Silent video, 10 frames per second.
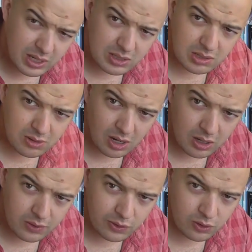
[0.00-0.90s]
it's actually
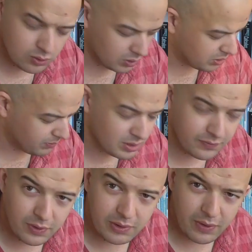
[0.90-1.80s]
kind of good.
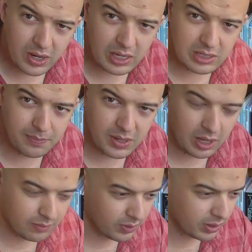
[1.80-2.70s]
It's very easy to pick up